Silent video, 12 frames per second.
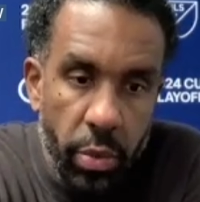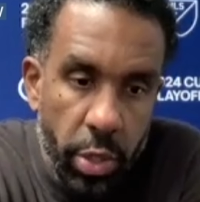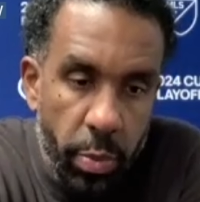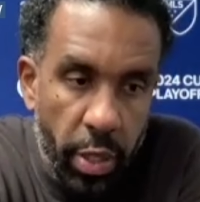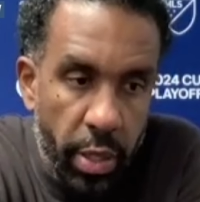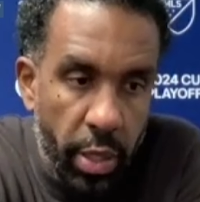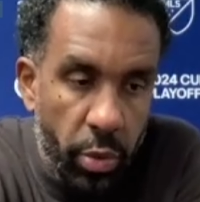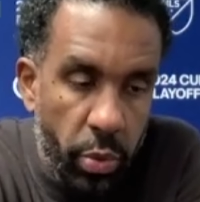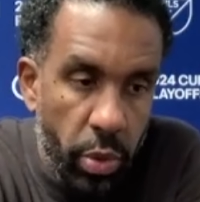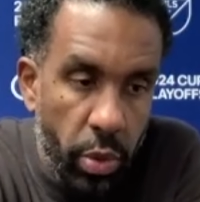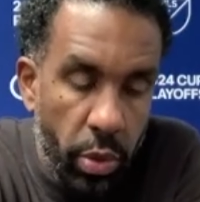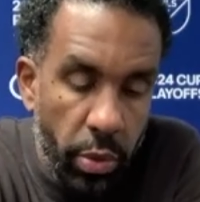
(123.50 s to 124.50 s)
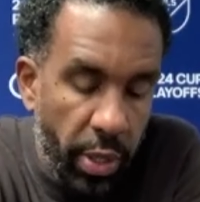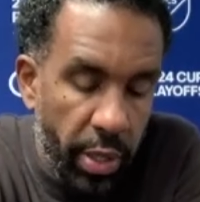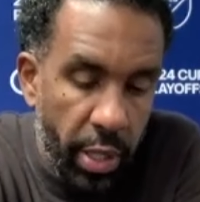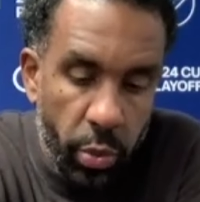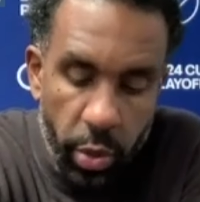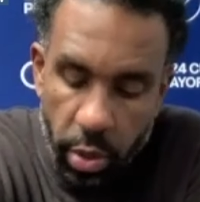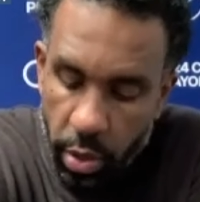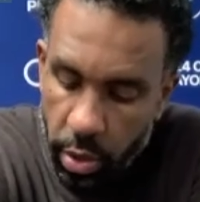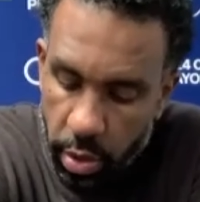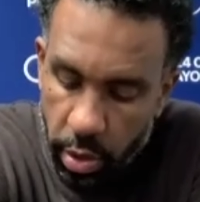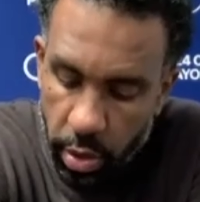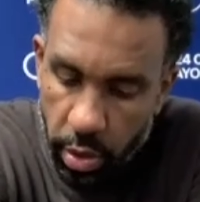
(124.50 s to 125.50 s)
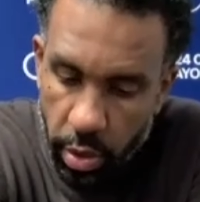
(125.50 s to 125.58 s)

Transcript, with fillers: respect that we the fact that we lost,